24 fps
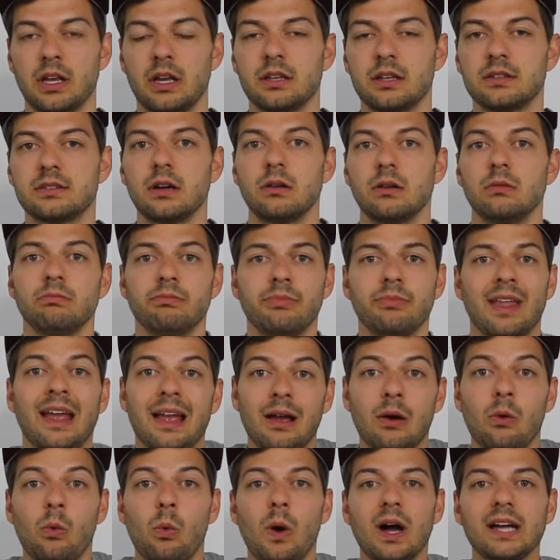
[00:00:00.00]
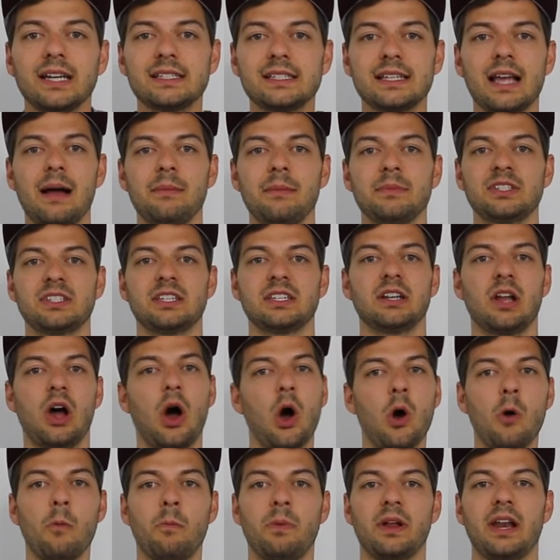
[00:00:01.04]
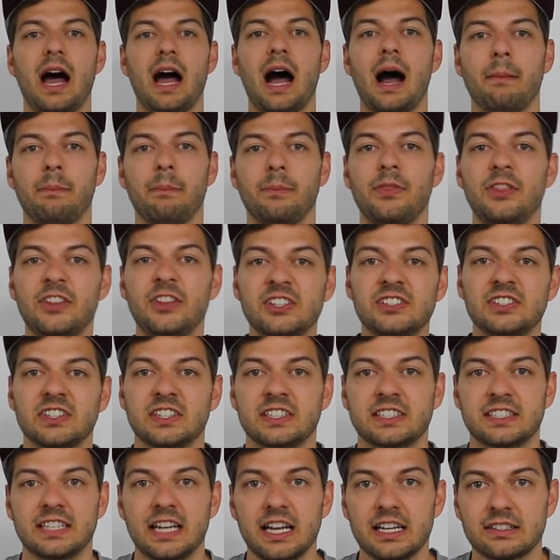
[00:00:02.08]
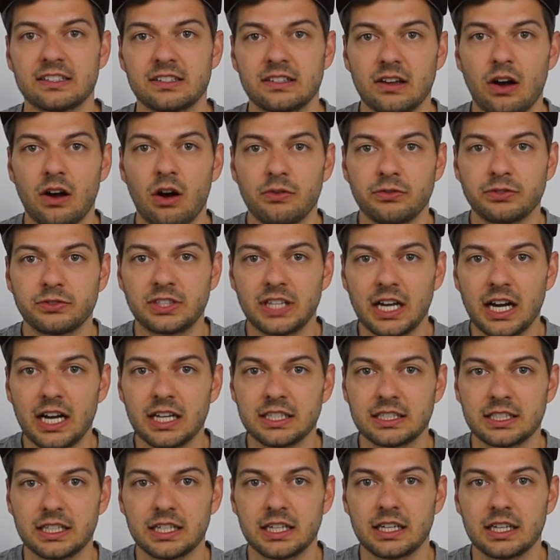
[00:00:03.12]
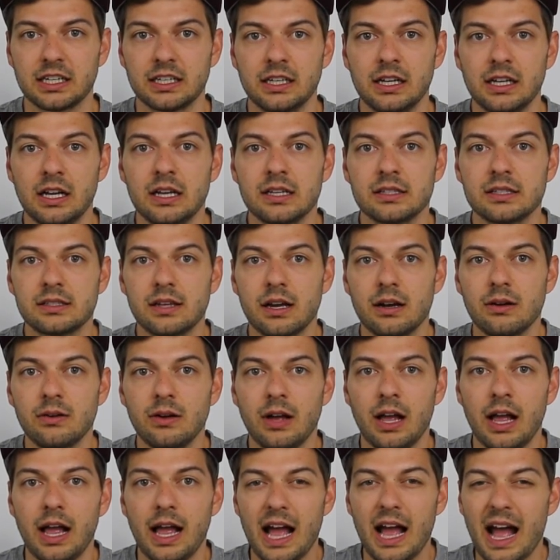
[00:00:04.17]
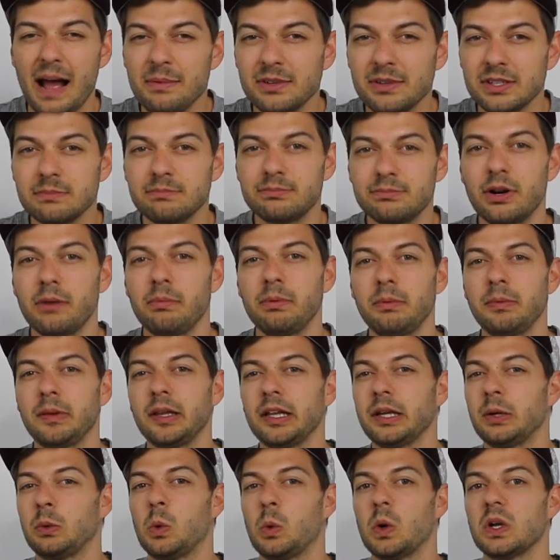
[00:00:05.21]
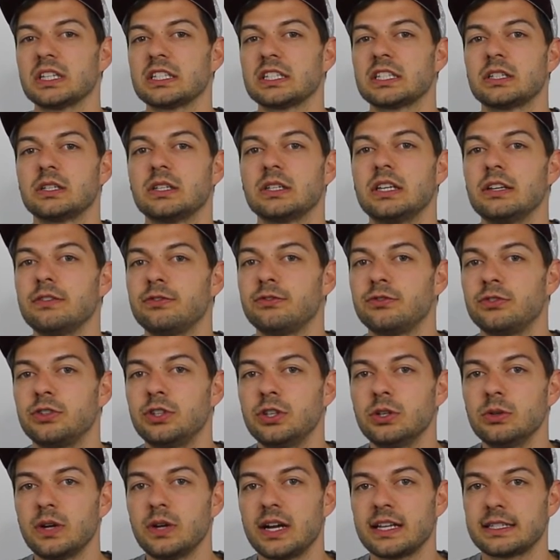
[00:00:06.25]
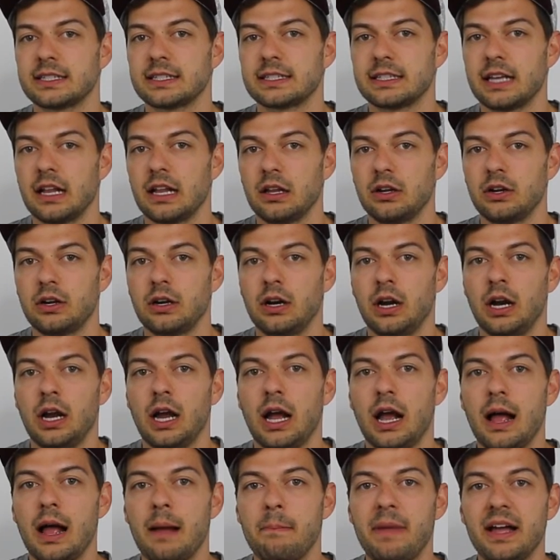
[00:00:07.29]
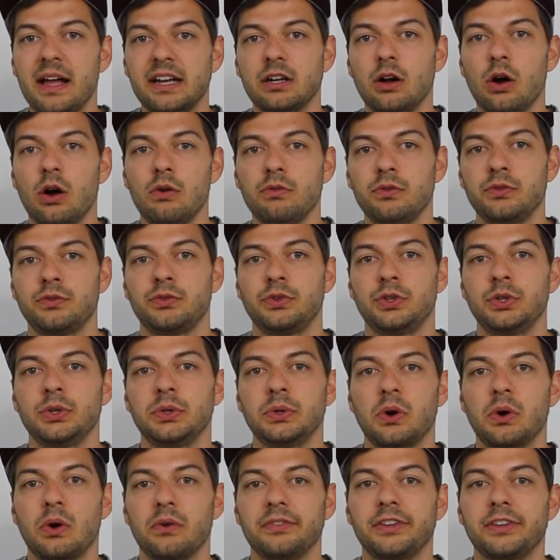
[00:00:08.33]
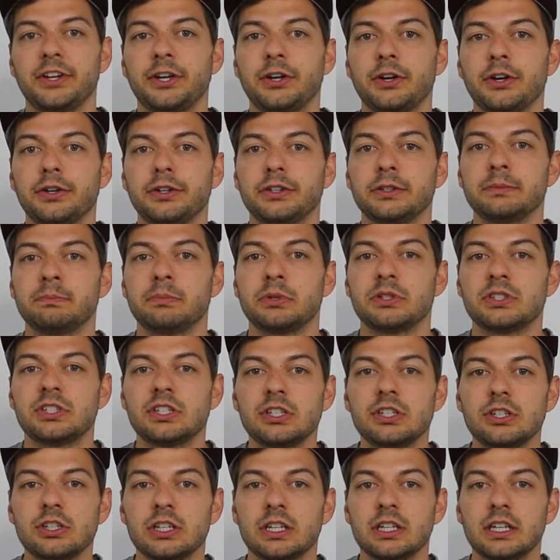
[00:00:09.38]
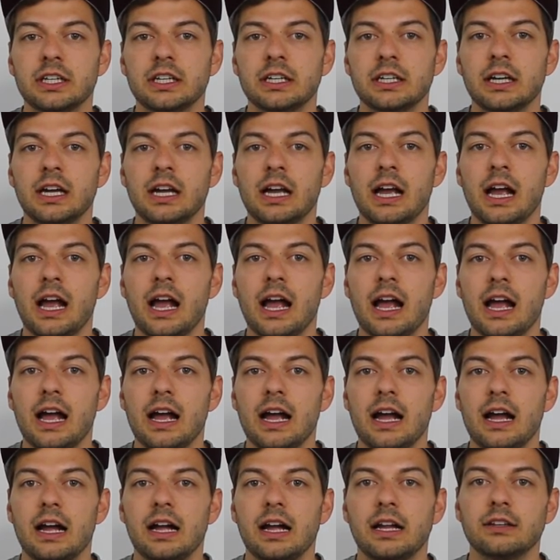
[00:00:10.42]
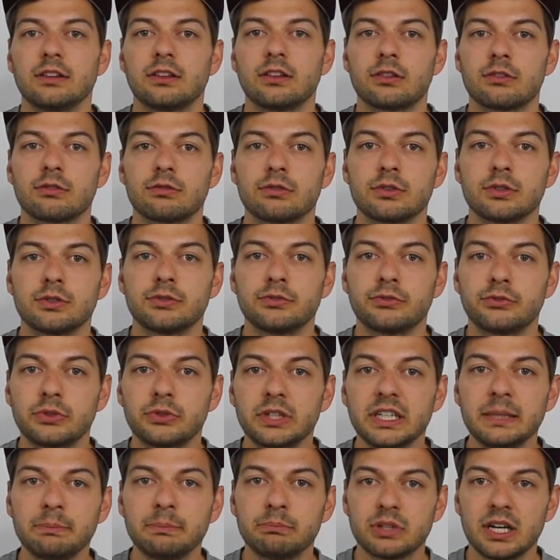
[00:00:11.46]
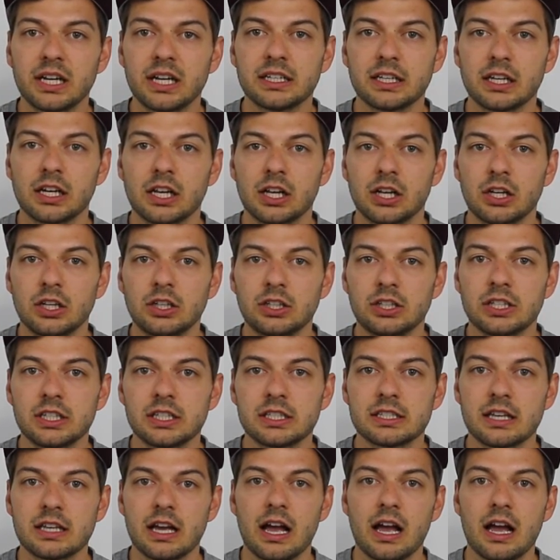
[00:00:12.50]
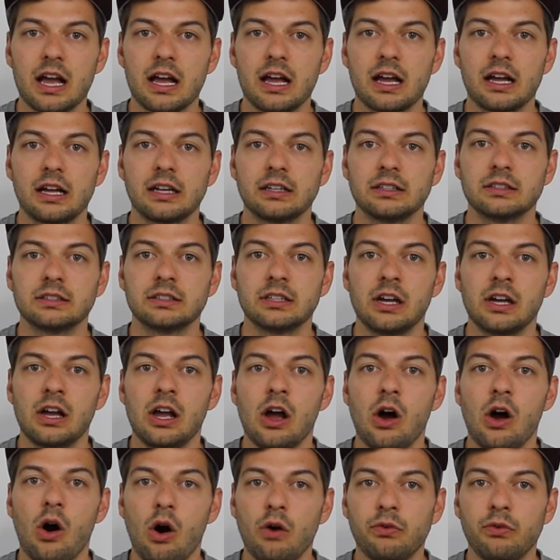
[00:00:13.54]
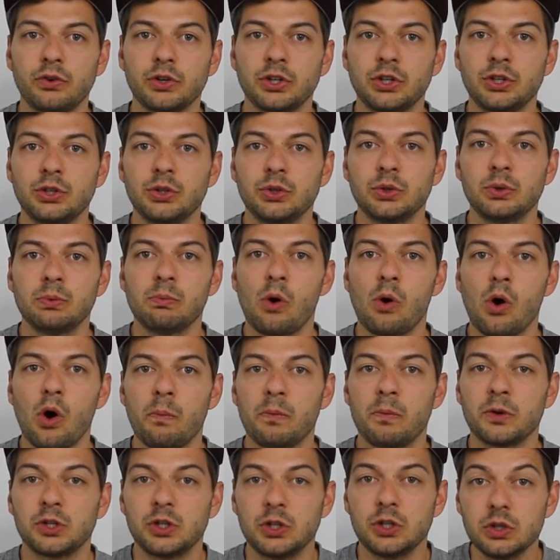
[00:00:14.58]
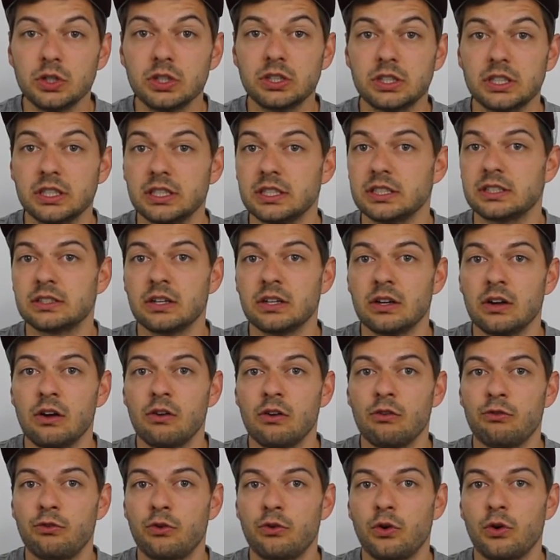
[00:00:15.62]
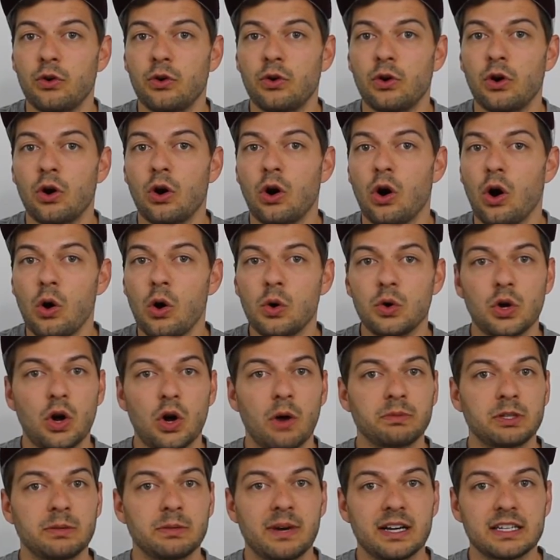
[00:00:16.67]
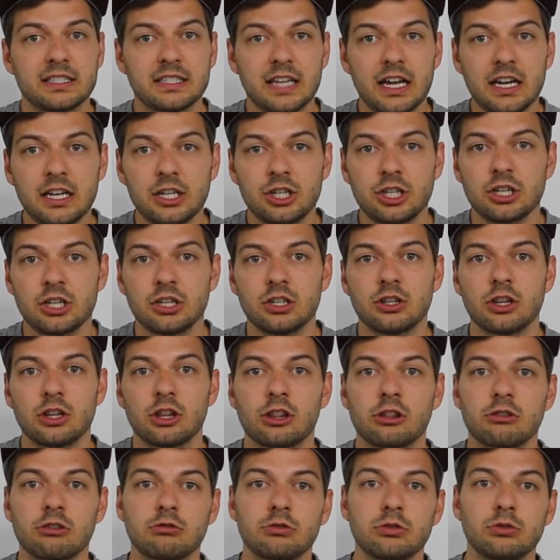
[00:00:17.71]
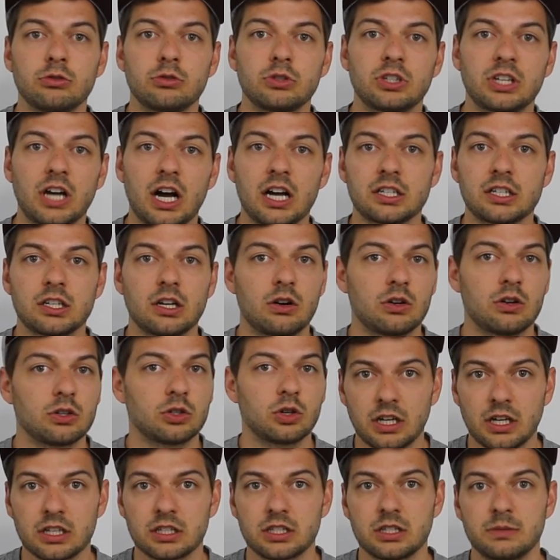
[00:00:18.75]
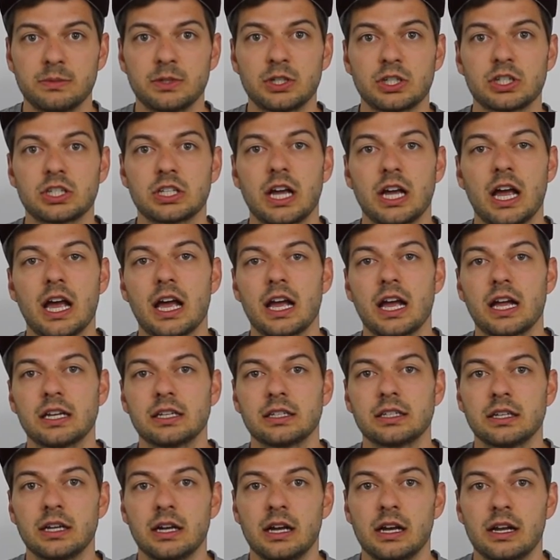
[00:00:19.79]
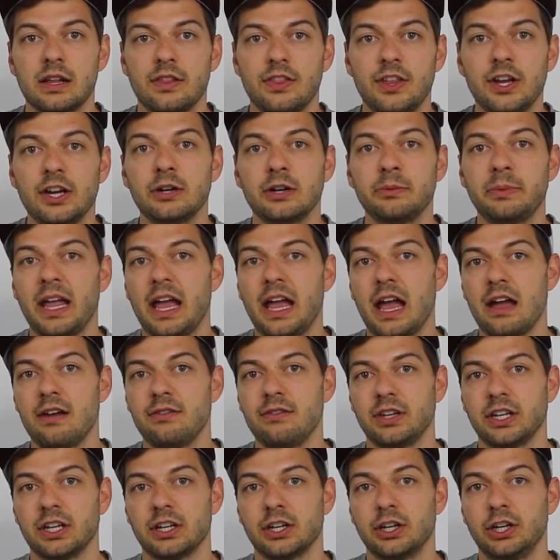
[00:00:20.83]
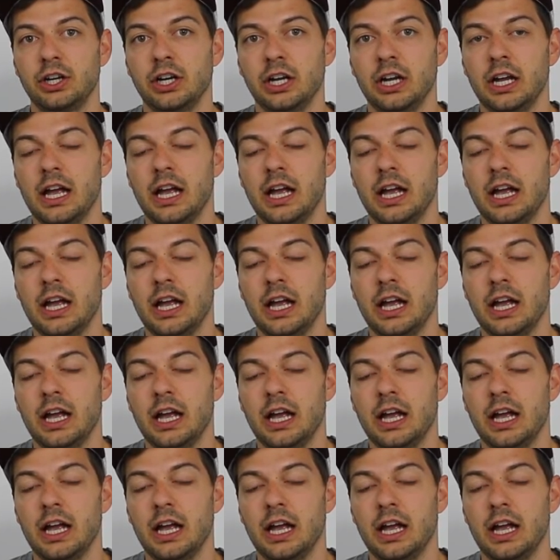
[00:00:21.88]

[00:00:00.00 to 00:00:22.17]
So why does Amazon open up this access of data? So Amazon probably wants to give you as a seller a better overview of the current positioning, and through free brand analytics, and offer you more opportunities for own optimization through data on customers and their behavior.